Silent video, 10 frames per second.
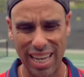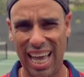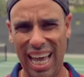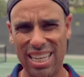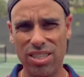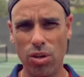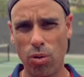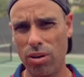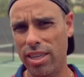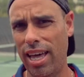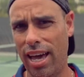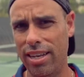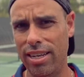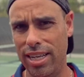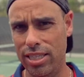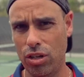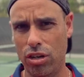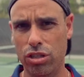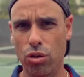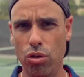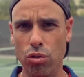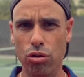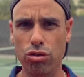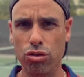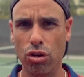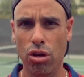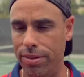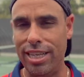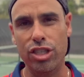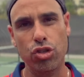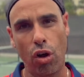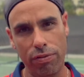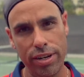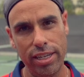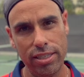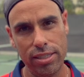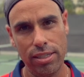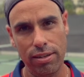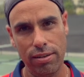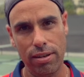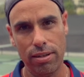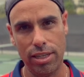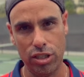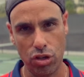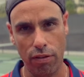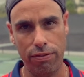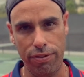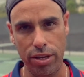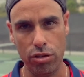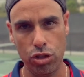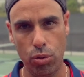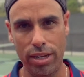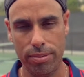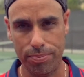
And not only that, it starts to lose the softness, the soft feel to it,